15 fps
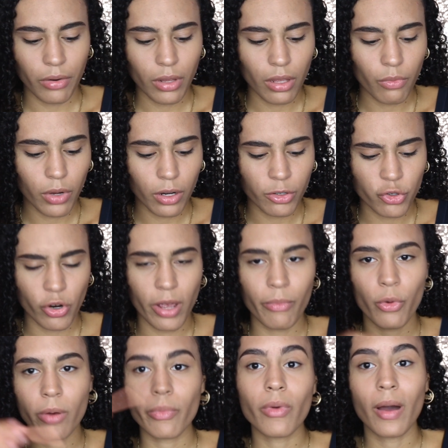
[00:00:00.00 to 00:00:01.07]
I really want to try
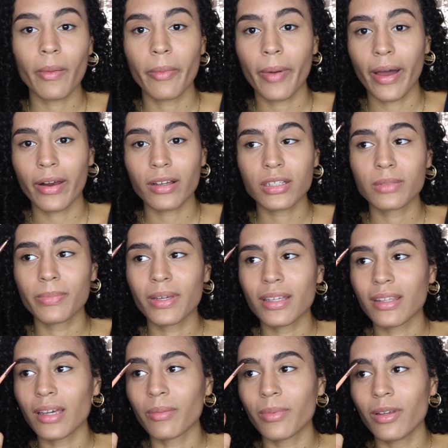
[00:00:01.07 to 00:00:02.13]
more brow products
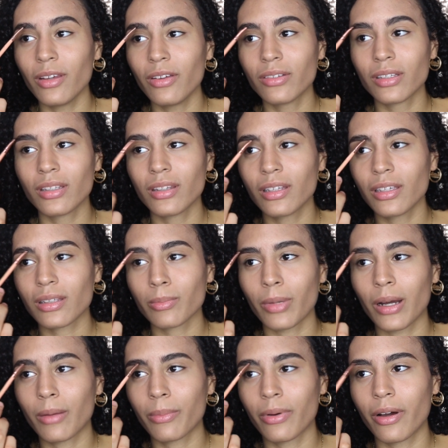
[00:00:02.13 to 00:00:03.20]
because I've been using this
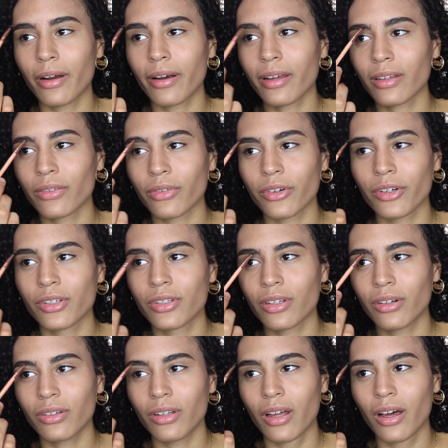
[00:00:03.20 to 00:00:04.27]
brow product for
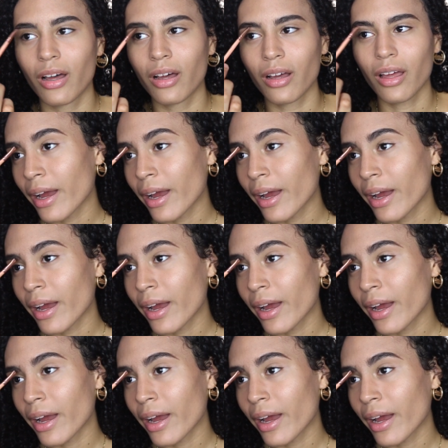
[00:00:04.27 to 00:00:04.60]
so long.